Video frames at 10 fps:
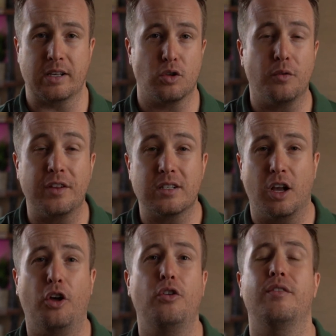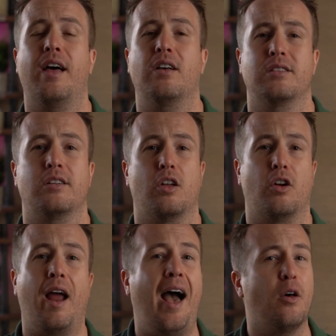So if it's a
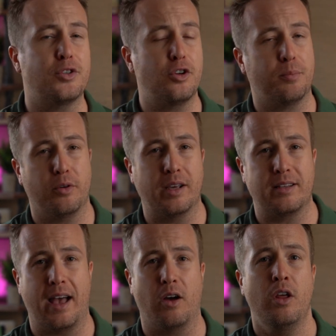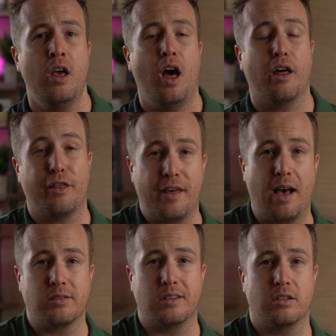$100,000 house, you're putting down
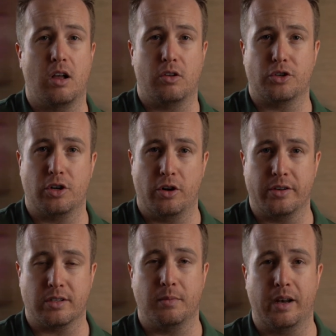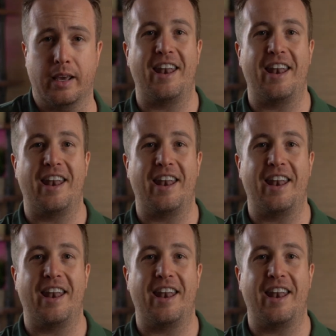$1,000 earnest money.